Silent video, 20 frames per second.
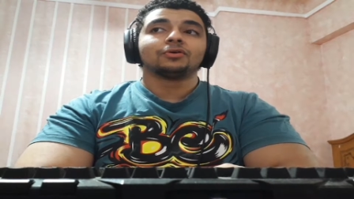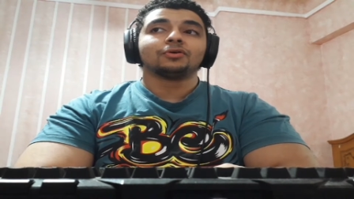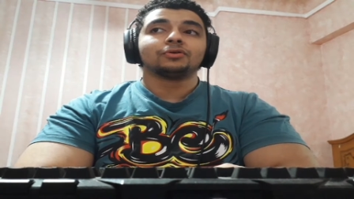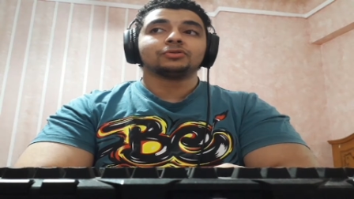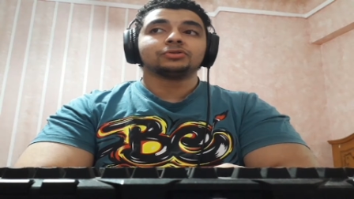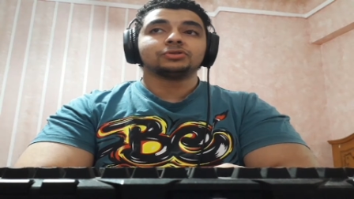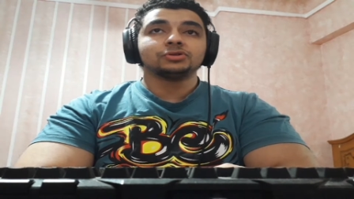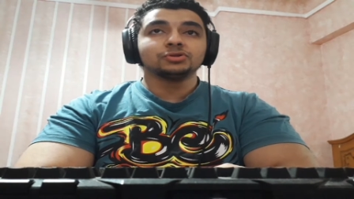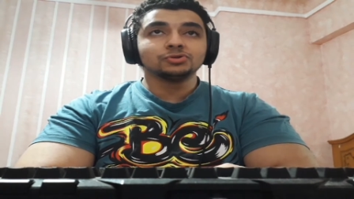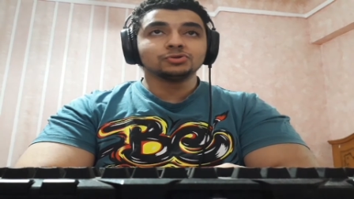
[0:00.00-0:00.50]

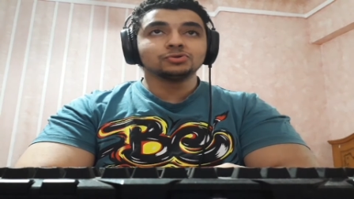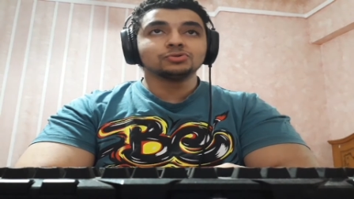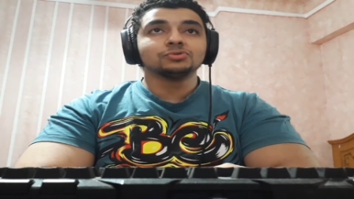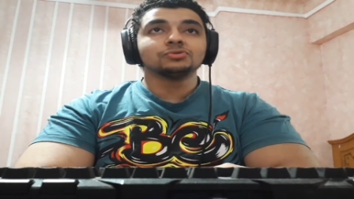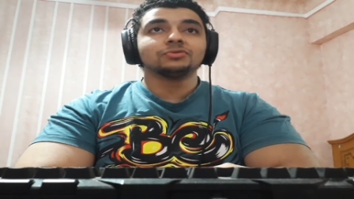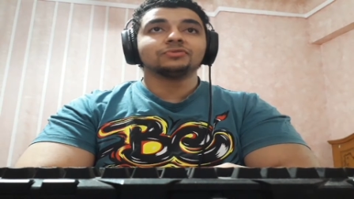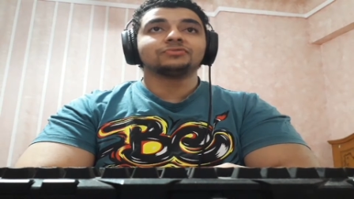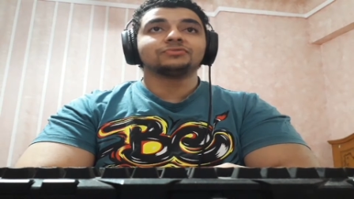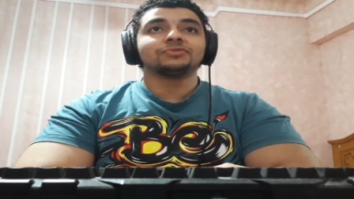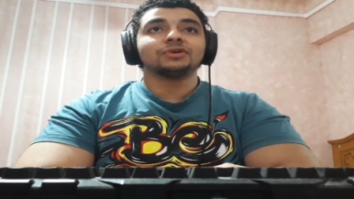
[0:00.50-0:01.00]

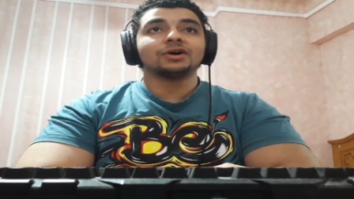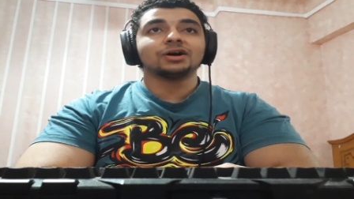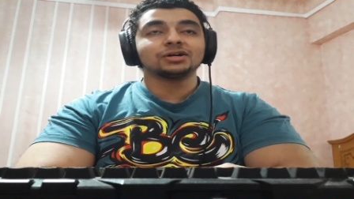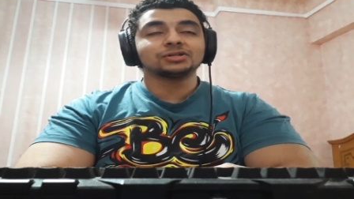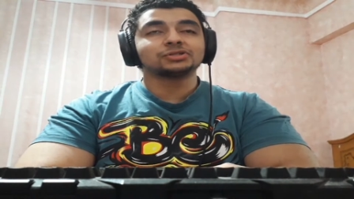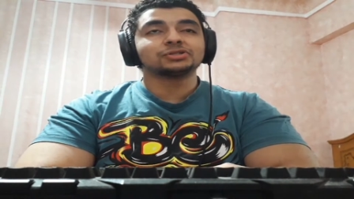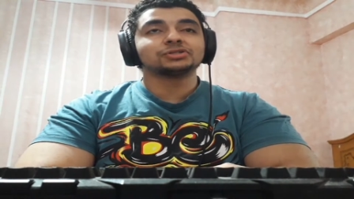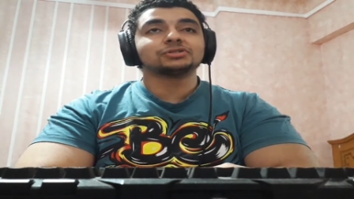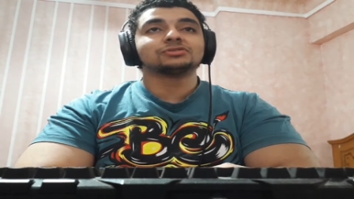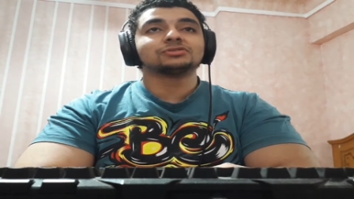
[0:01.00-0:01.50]
new
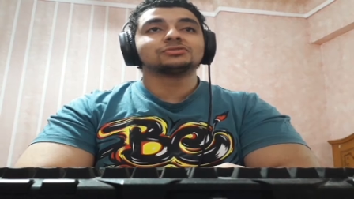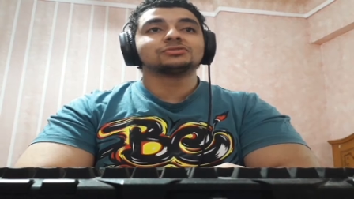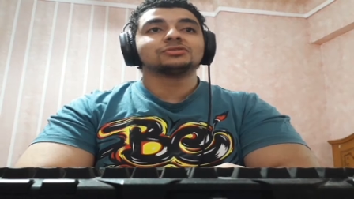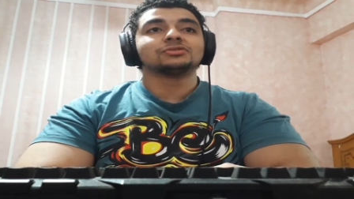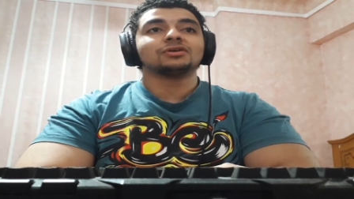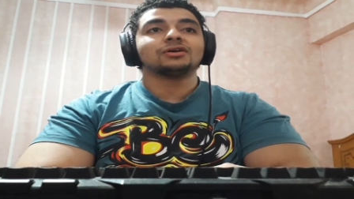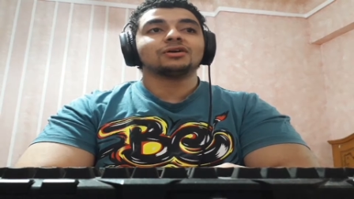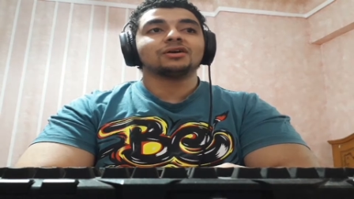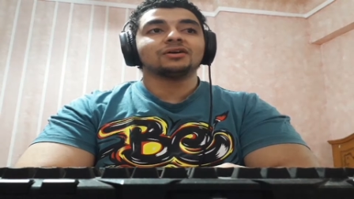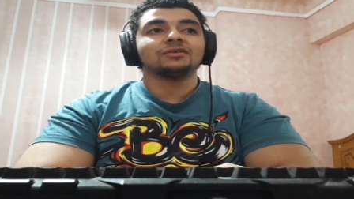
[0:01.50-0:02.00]
version
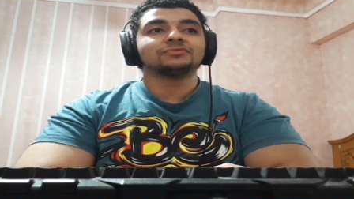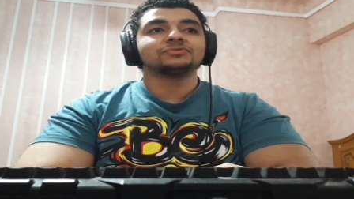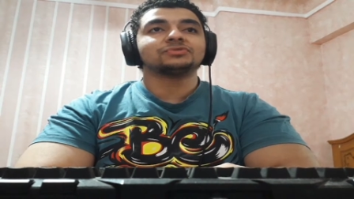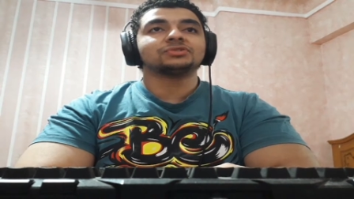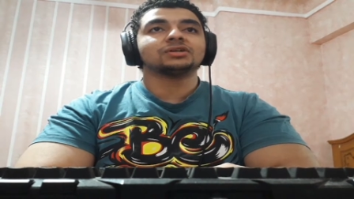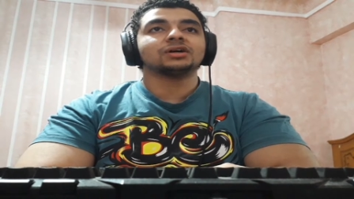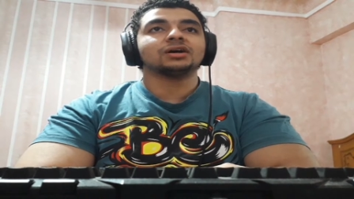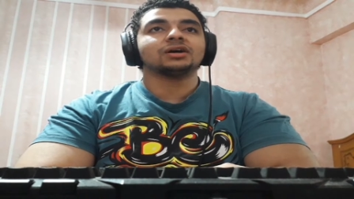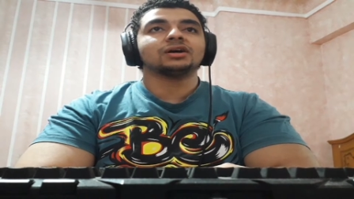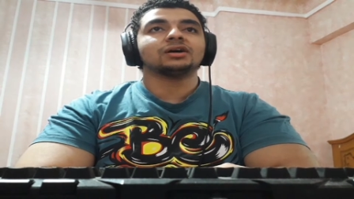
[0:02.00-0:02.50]
of
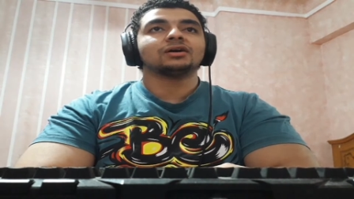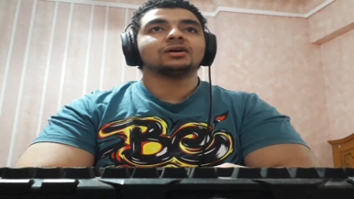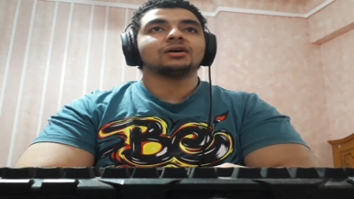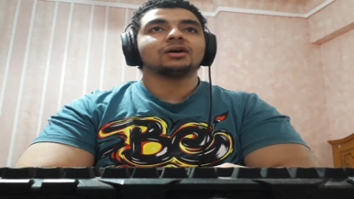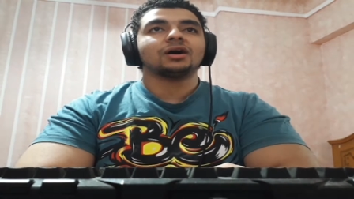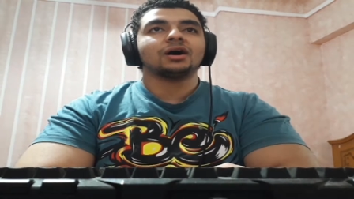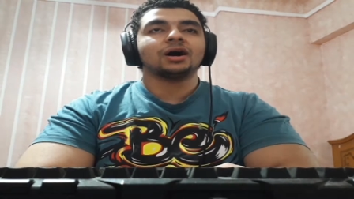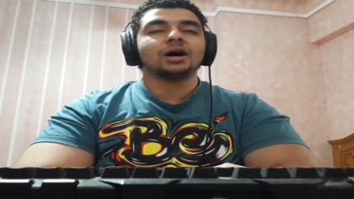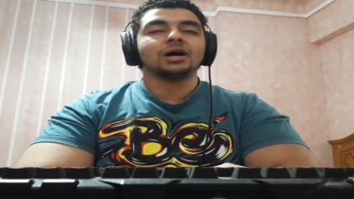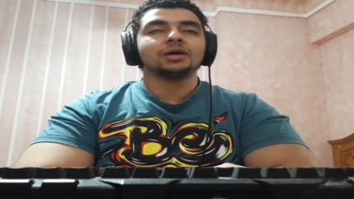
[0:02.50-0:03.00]
the
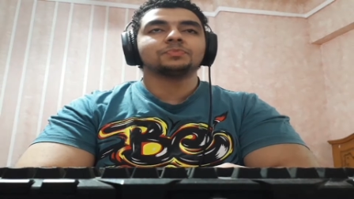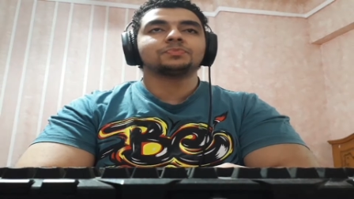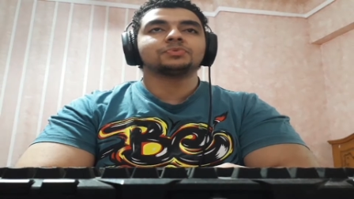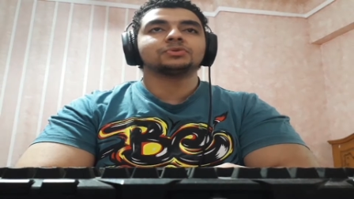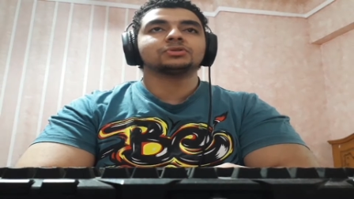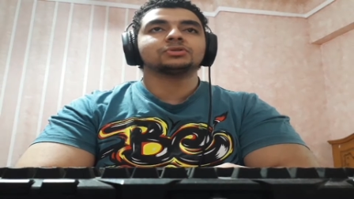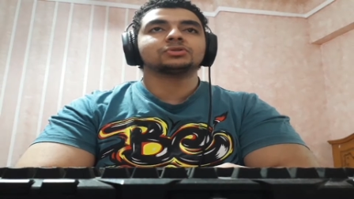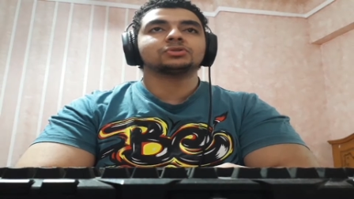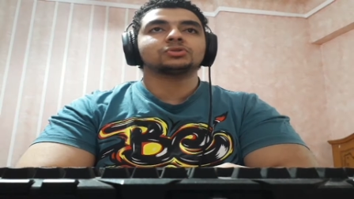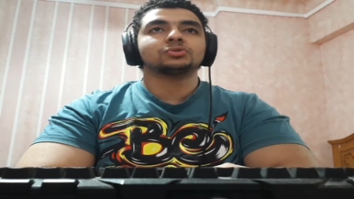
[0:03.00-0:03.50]

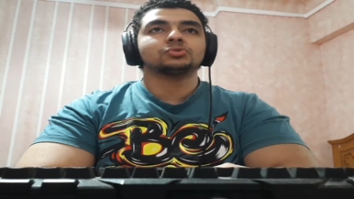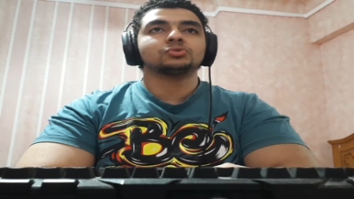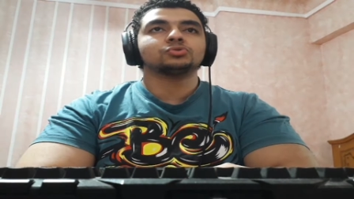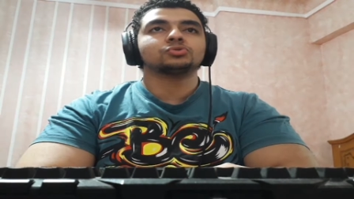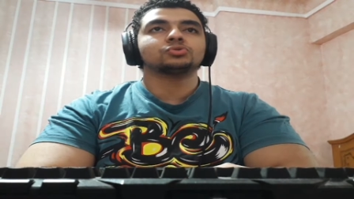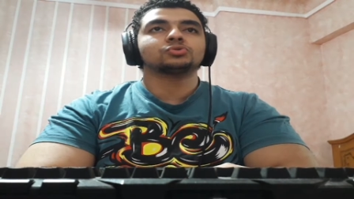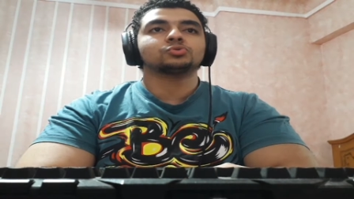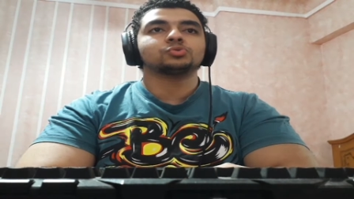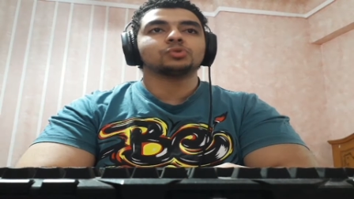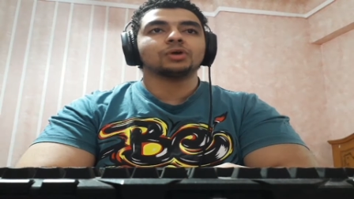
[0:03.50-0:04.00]
Hyper
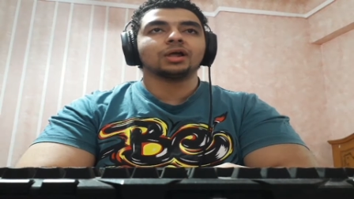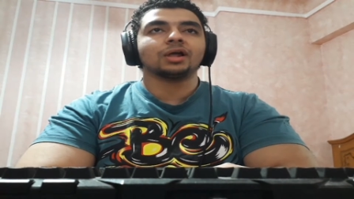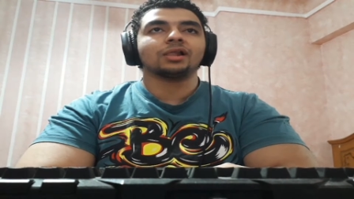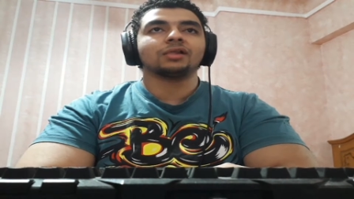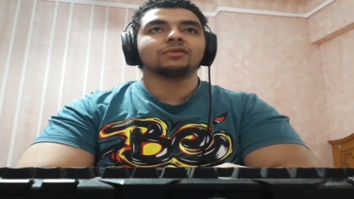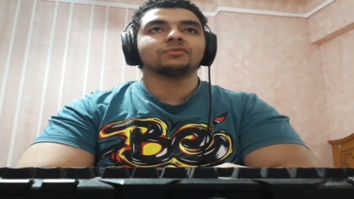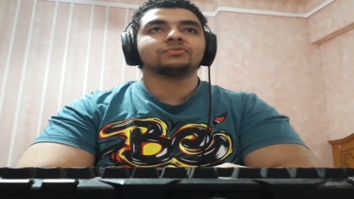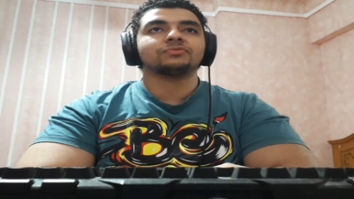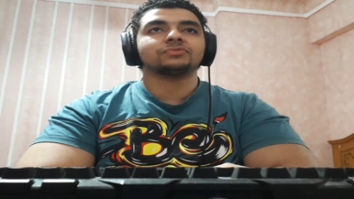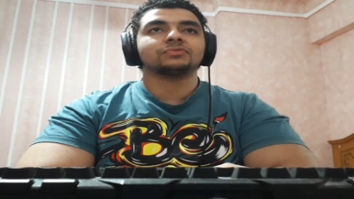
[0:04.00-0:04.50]

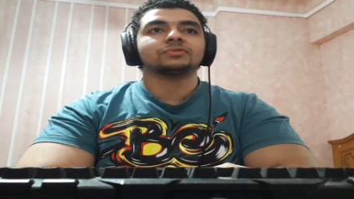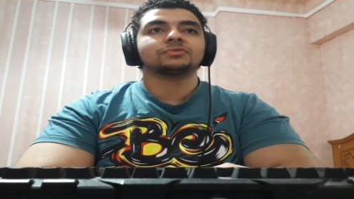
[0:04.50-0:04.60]
212